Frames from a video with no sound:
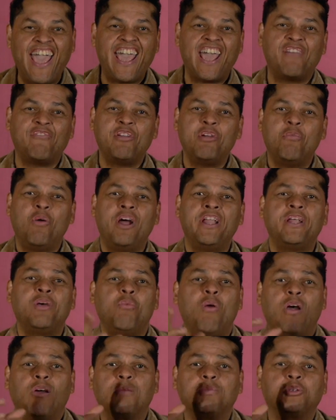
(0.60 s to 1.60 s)
everyone, and
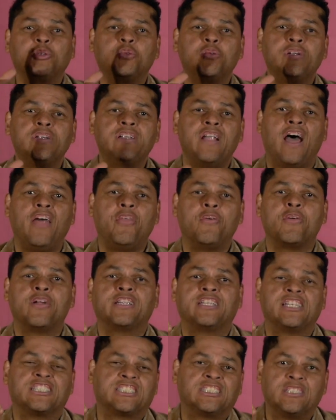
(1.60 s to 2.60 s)
welcome to another
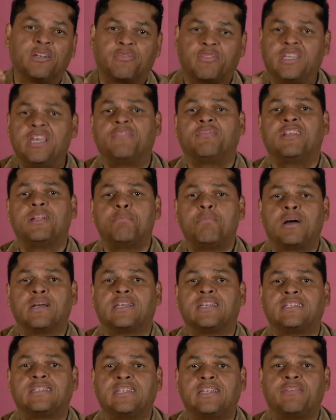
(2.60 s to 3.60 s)
edition of Gifted
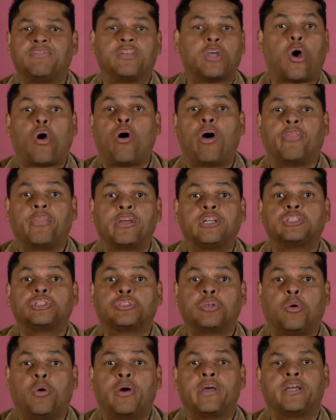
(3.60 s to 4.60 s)
Monkey TV, all things
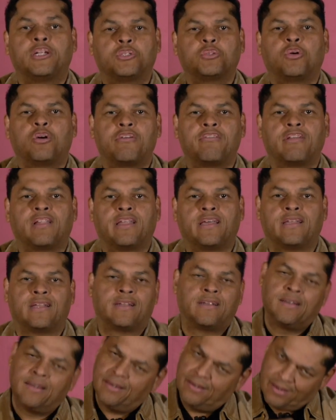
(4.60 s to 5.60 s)
toy and toy related.